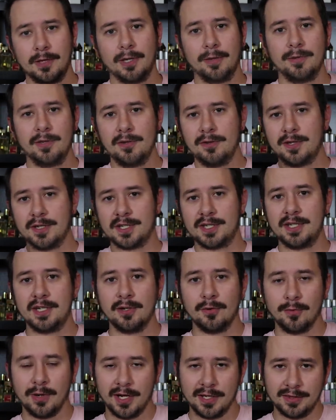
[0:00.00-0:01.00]
I mean, you can
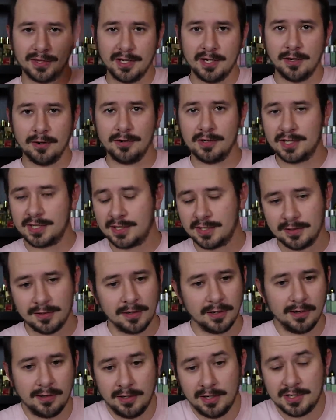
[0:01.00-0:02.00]
see it right there. It's
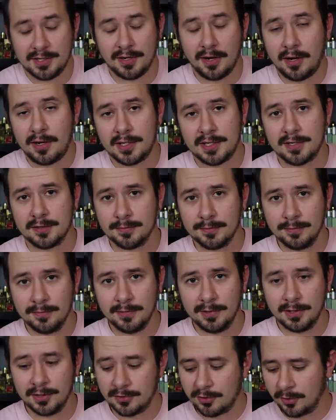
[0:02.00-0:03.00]
awesome
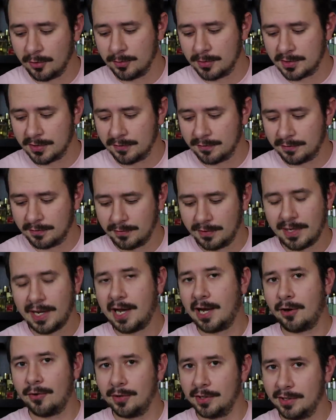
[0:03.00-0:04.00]
in terms of
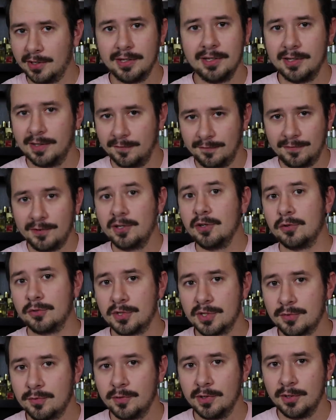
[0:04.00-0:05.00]
how it
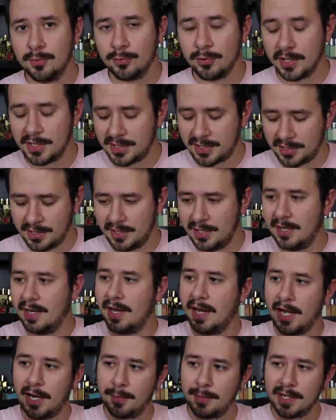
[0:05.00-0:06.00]
feels when you press the
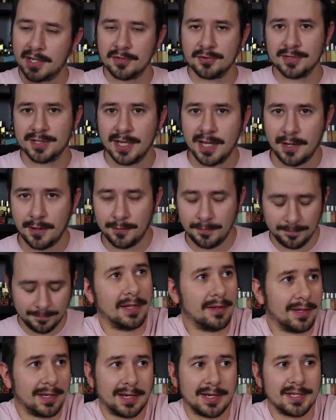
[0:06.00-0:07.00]
atomizer down.
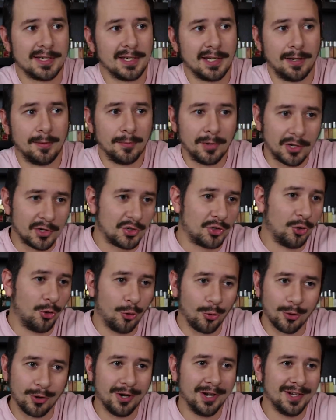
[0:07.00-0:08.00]
And like I said, I'm not
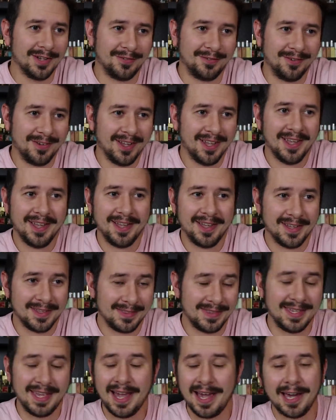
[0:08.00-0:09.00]
sure if
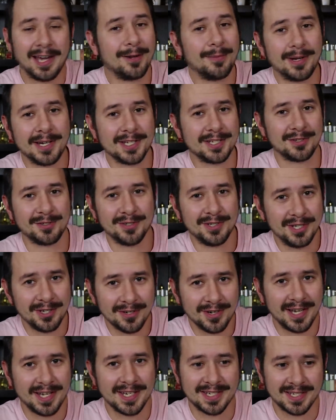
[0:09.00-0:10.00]
the atomizer
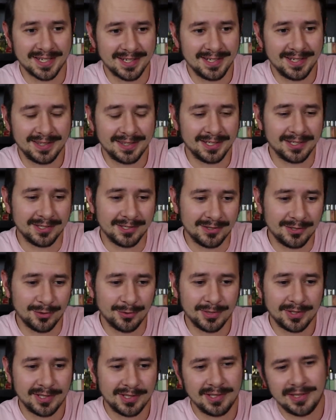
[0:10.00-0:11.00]
here has anything to
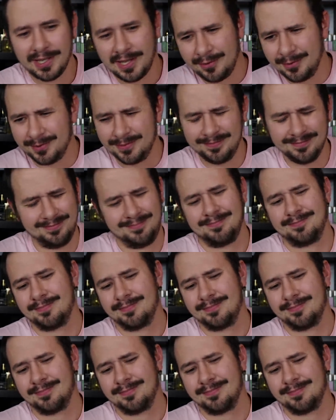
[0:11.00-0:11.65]
do with it. I would